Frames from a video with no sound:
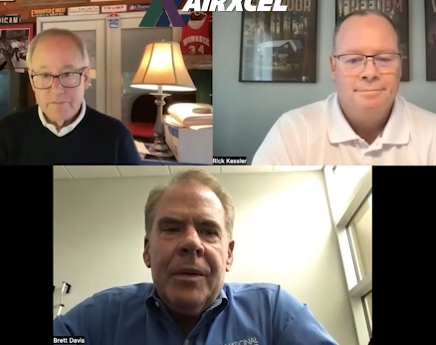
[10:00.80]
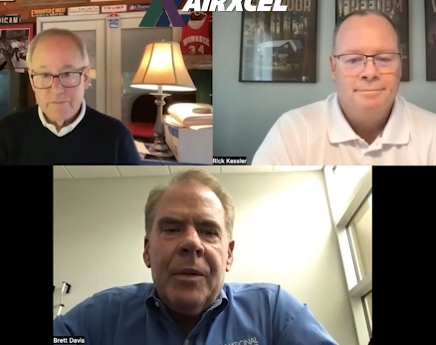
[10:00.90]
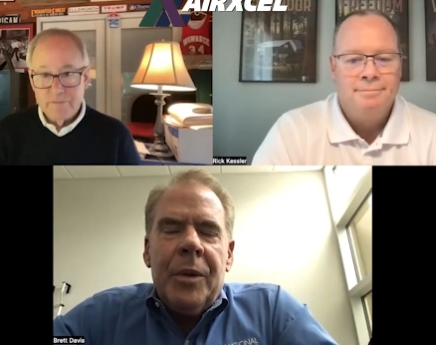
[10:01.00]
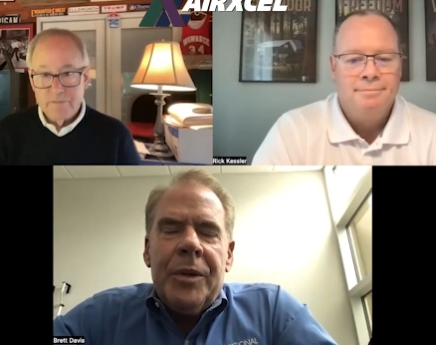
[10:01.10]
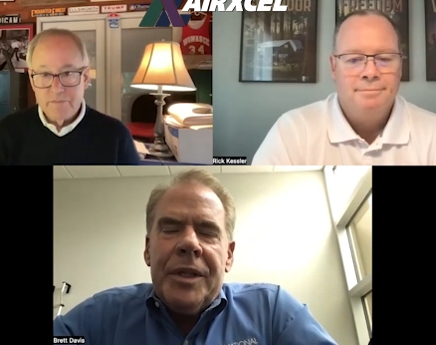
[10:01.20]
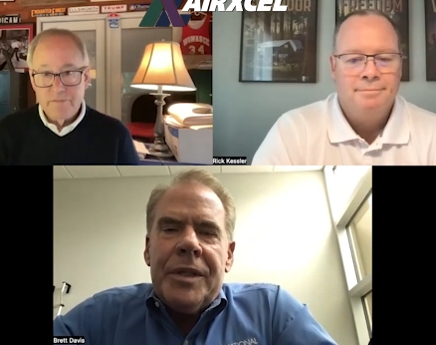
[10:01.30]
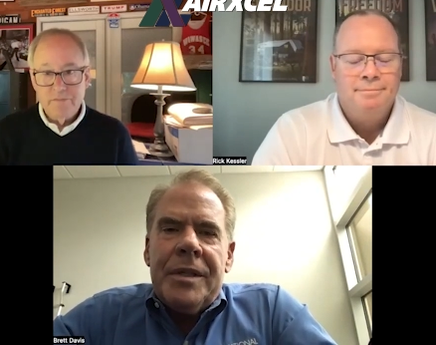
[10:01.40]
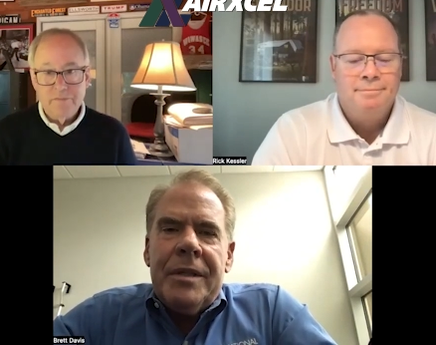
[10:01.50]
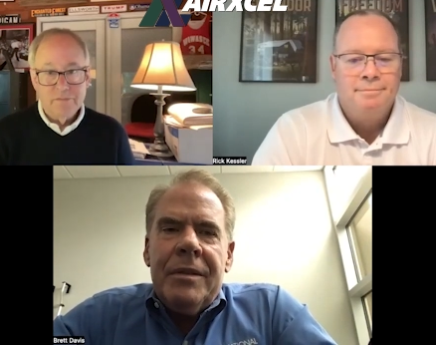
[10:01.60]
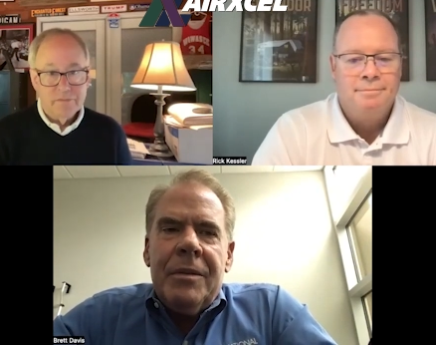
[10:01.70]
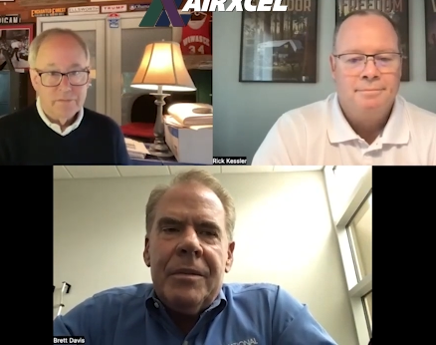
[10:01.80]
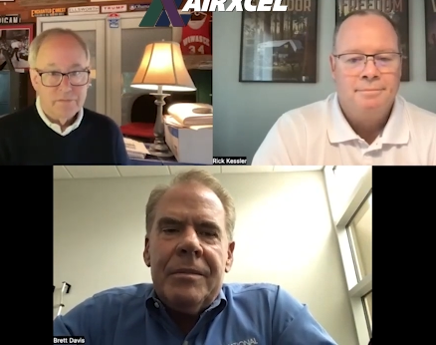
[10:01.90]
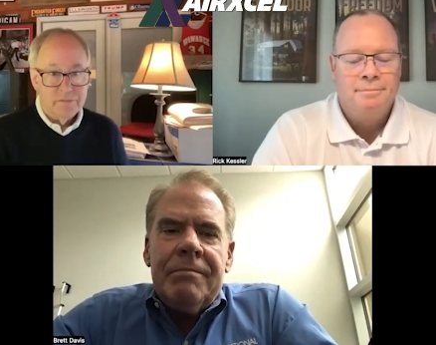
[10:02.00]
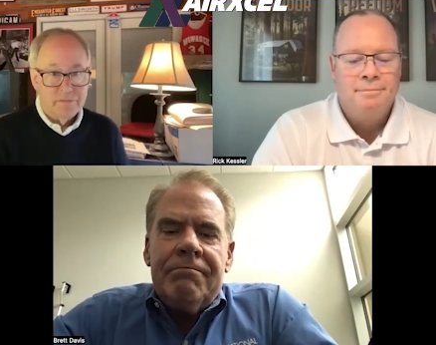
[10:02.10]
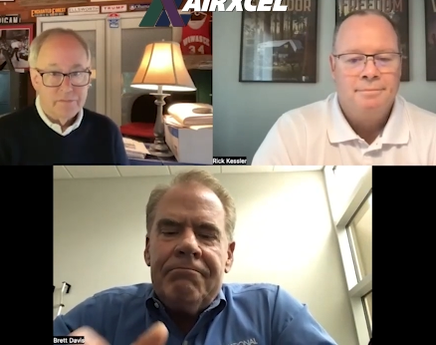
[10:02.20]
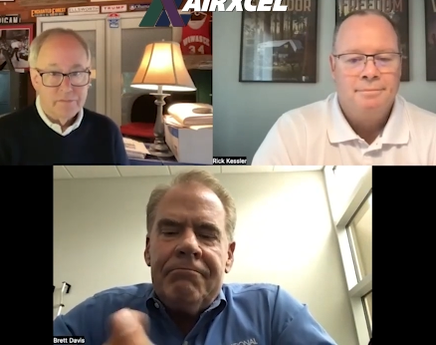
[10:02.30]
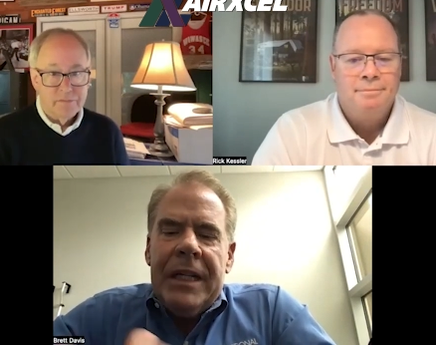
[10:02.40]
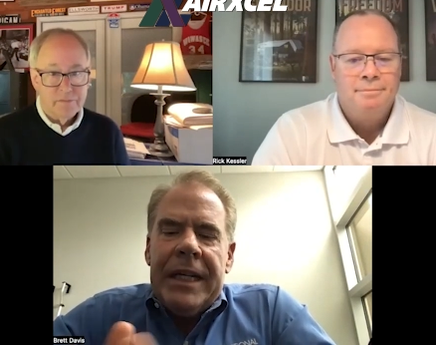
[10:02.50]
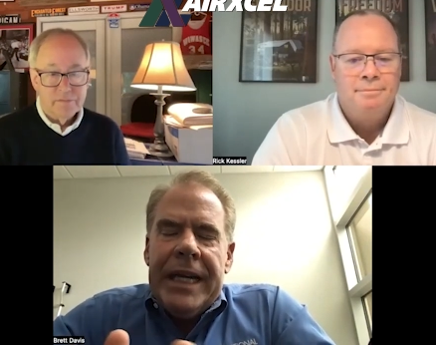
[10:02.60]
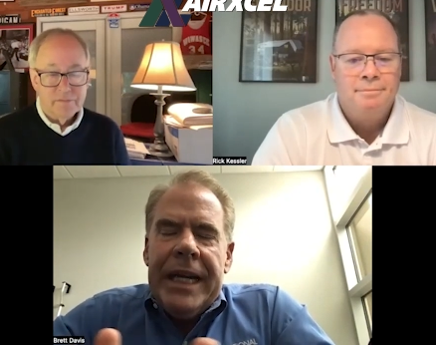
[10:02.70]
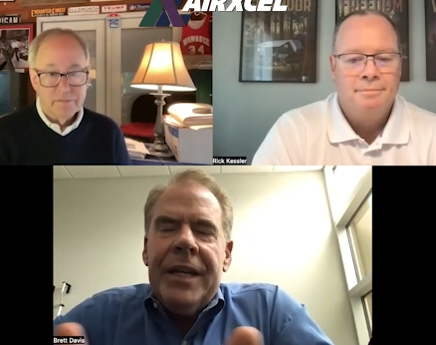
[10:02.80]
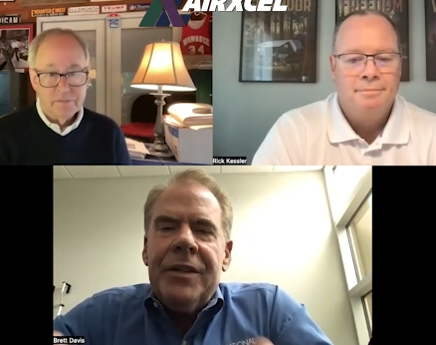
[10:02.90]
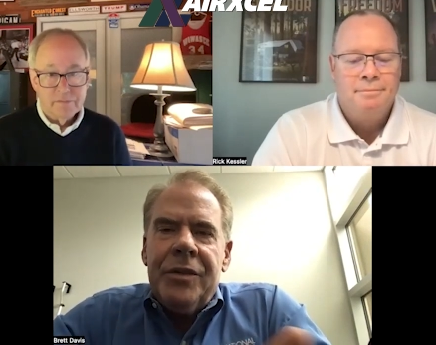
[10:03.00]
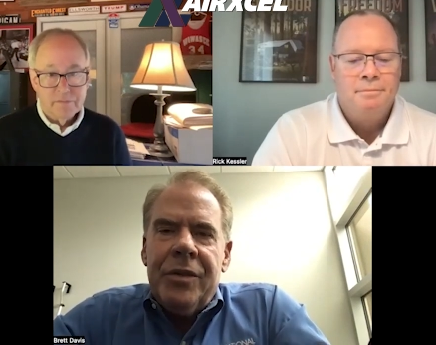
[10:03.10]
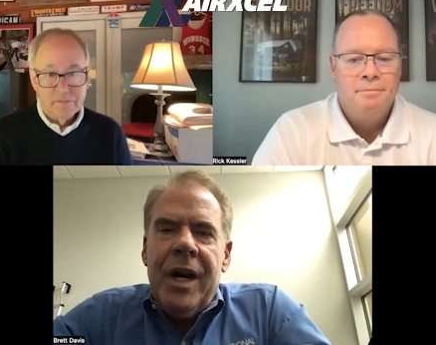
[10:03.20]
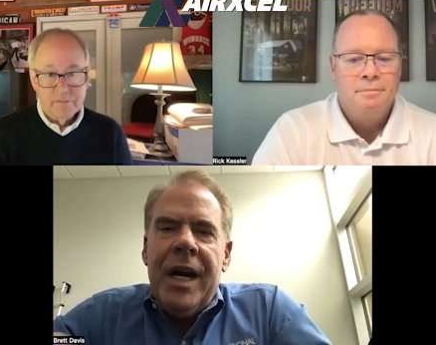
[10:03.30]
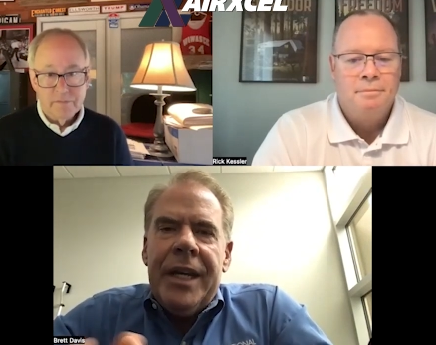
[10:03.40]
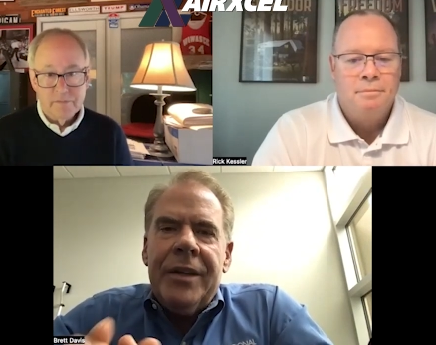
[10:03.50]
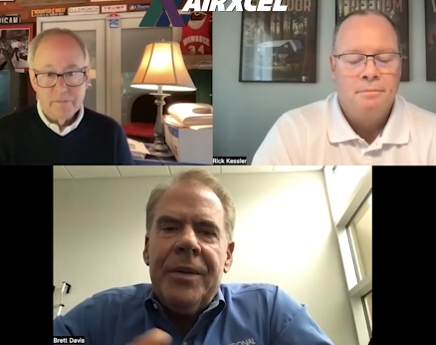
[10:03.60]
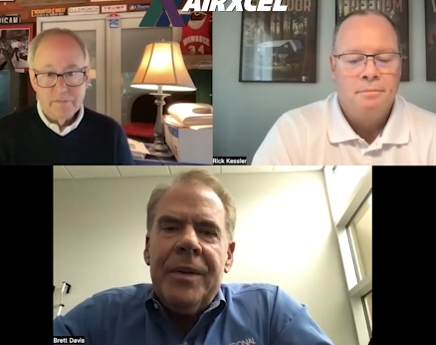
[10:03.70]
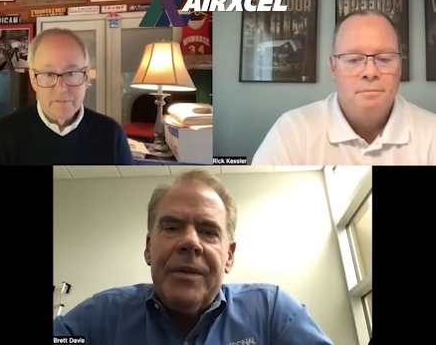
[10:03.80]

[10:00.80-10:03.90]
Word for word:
Speaker 1: we're just again trying to